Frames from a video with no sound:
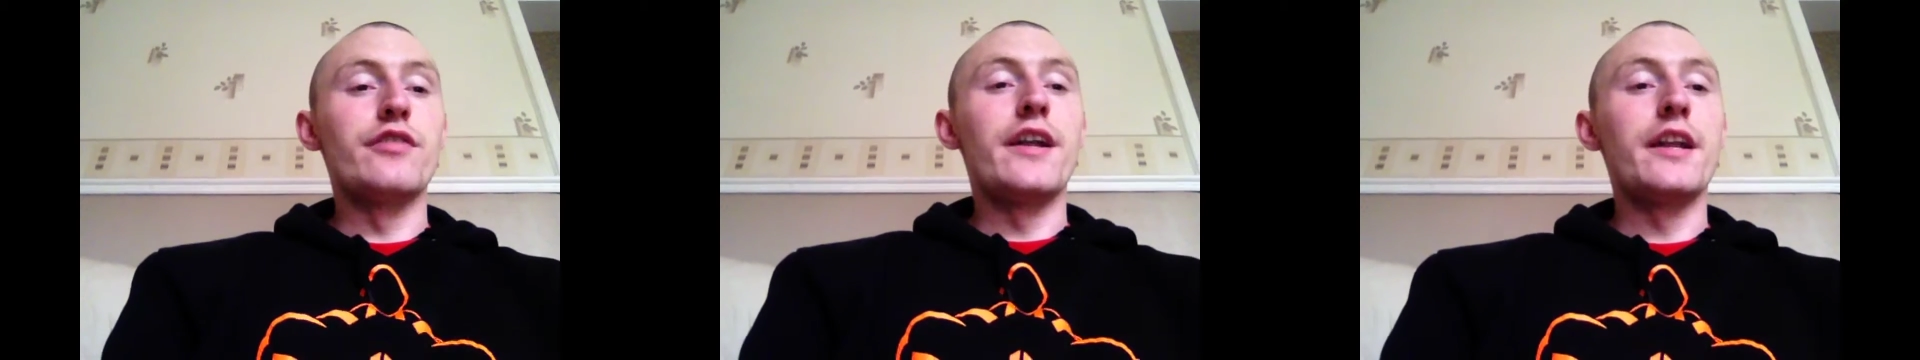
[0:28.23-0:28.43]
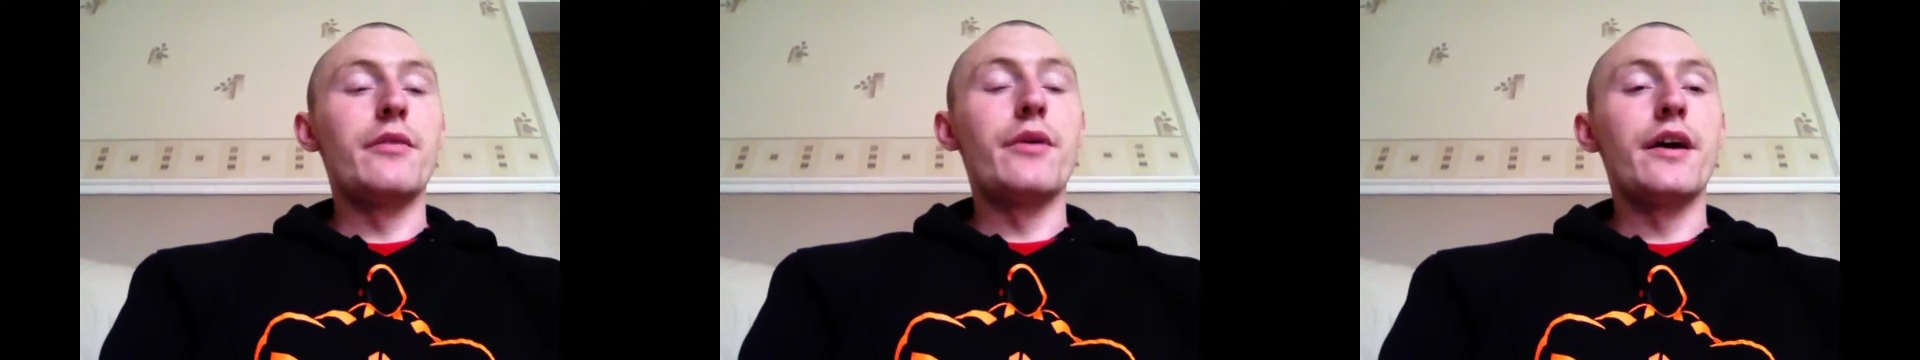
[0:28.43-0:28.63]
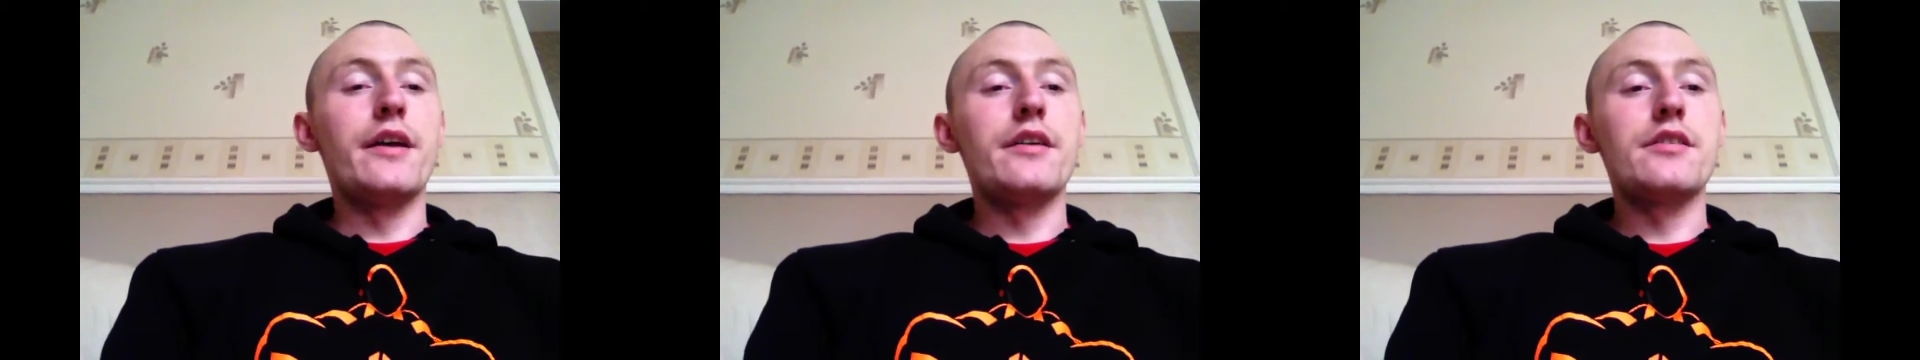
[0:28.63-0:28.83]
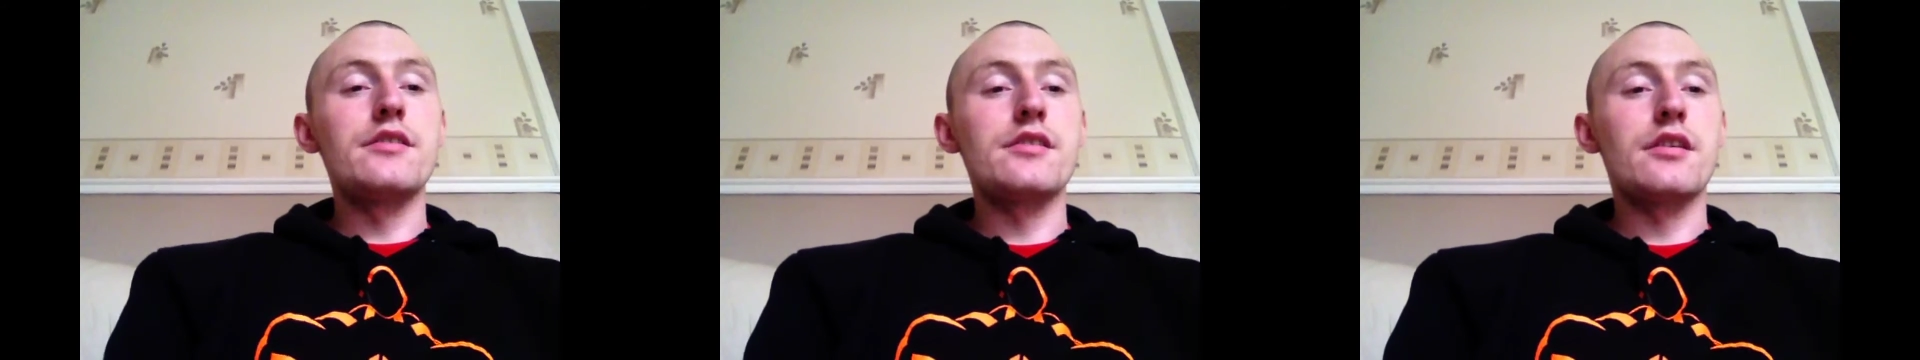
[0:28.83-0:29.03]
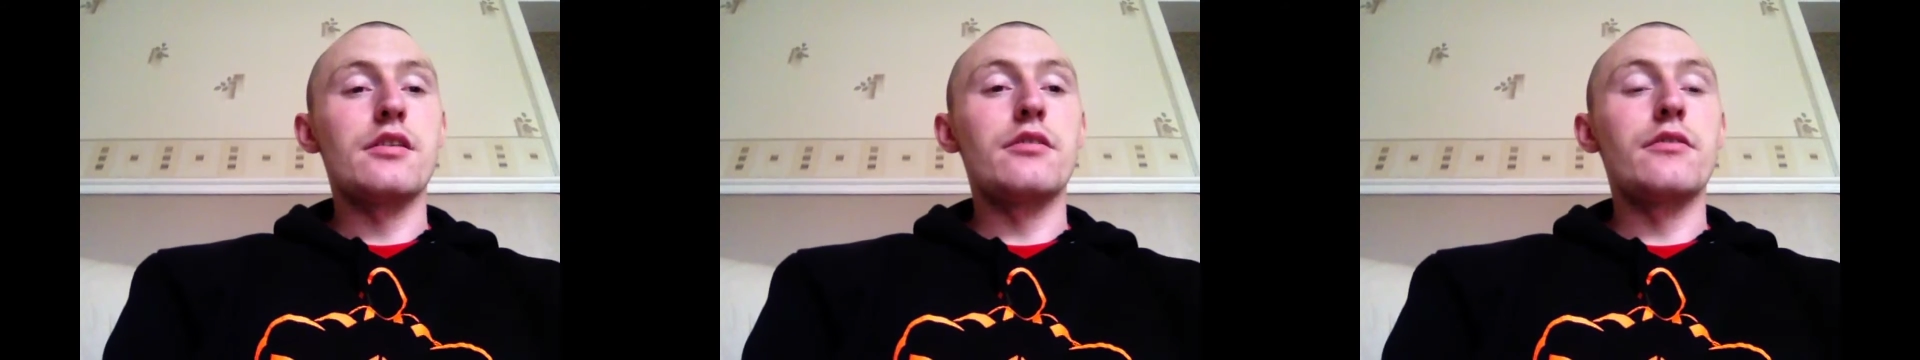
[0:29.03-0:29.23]
anyway,
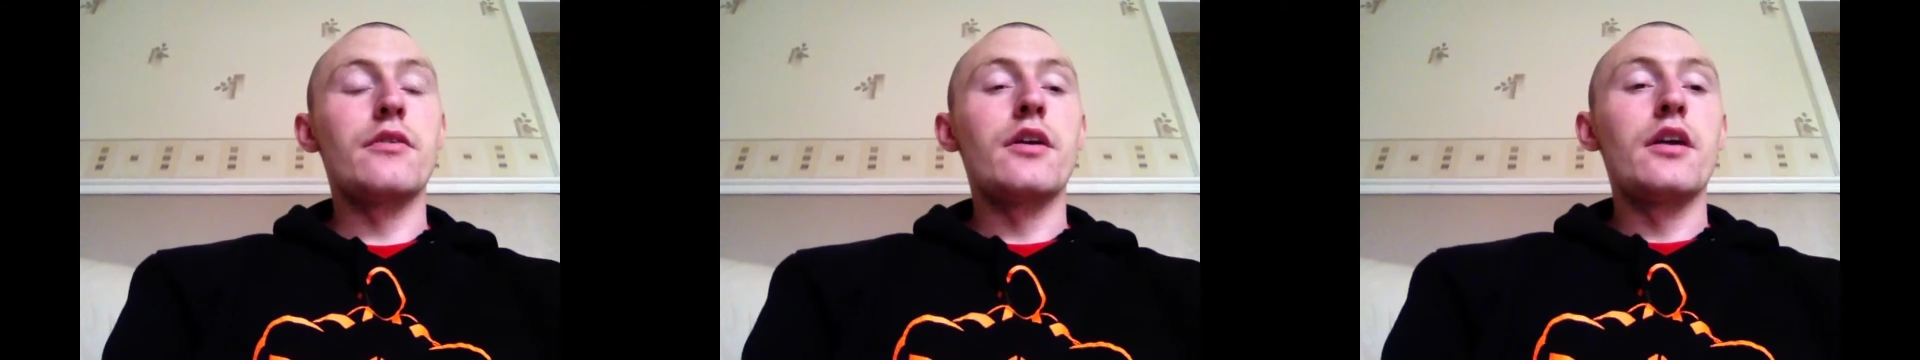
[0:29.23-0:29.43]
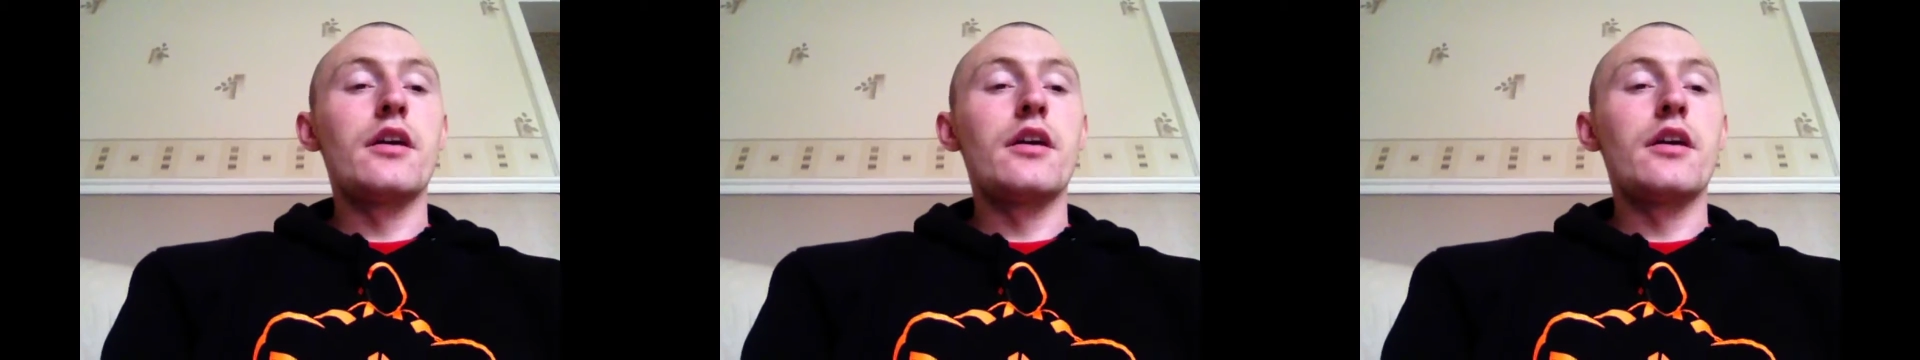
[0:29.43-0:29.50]
so